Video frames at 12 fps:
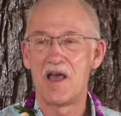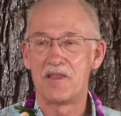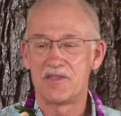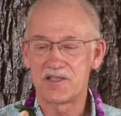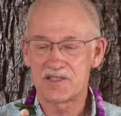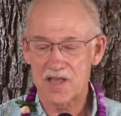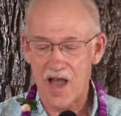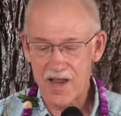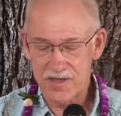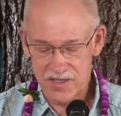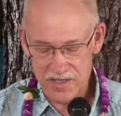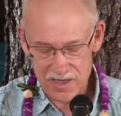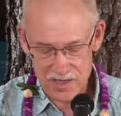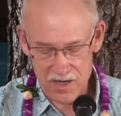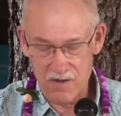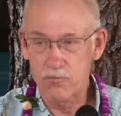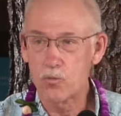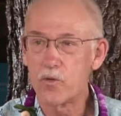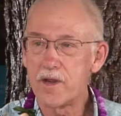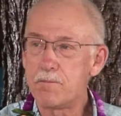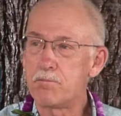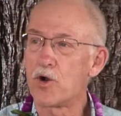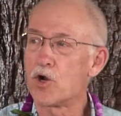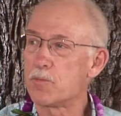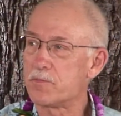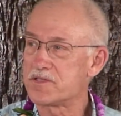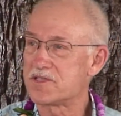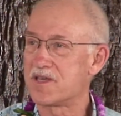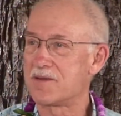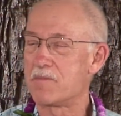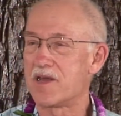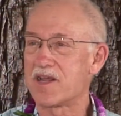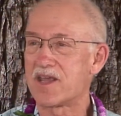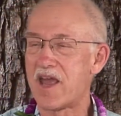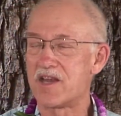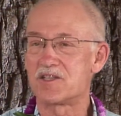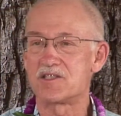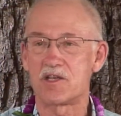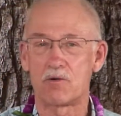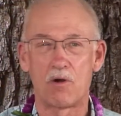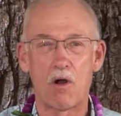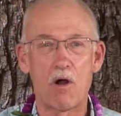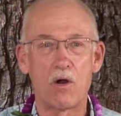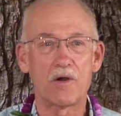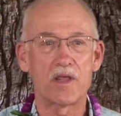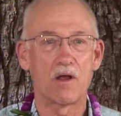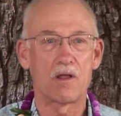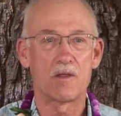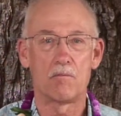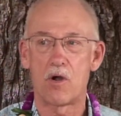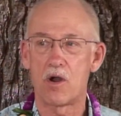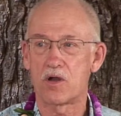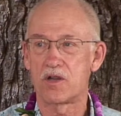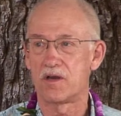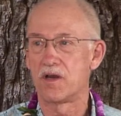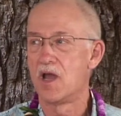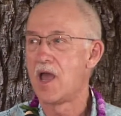This idea of repurposing medications that are already on the market